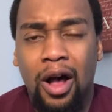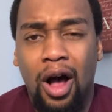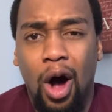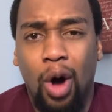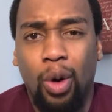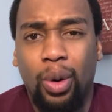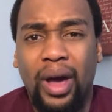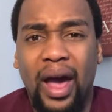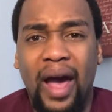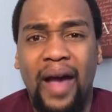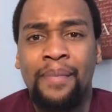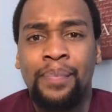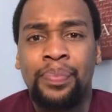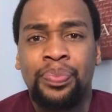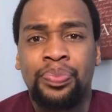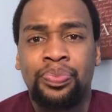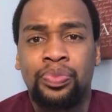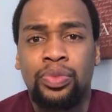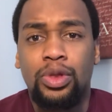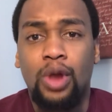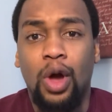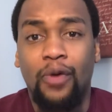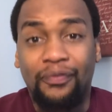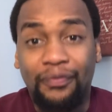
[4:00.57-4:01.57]
okay?
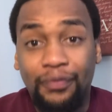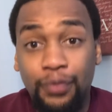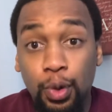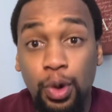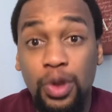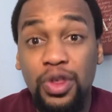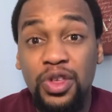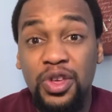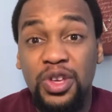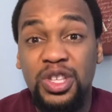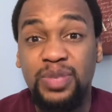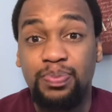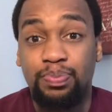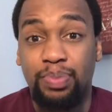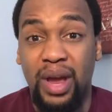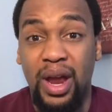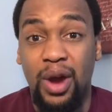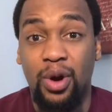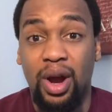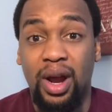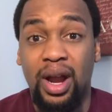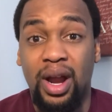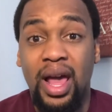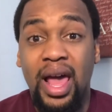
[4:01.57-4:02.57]
The fruit of the
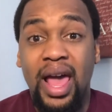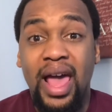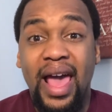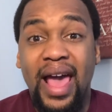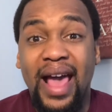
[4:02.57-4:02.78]
Spirit